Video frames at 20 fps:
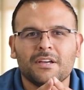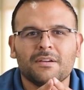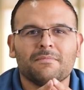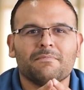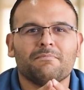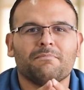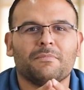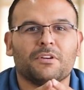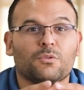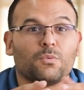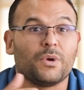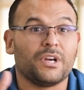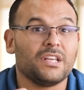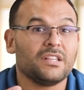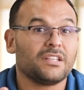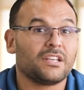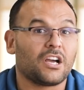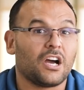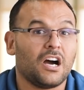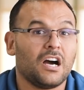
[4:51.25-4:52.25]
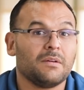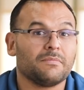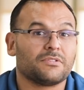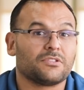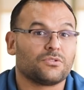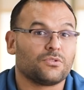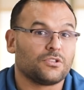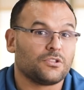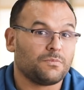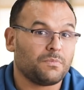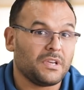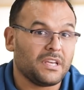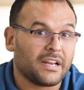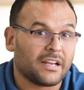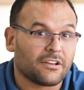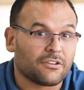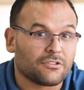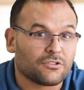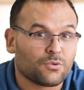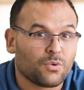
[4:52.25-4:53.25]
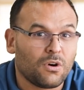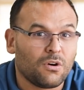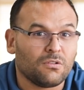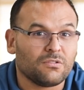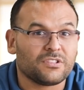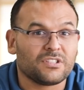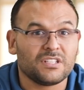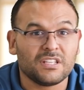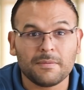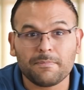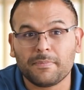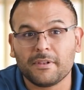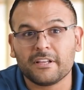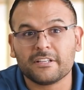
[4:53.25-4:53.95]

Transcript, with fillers: but when it comes to speed and control, C++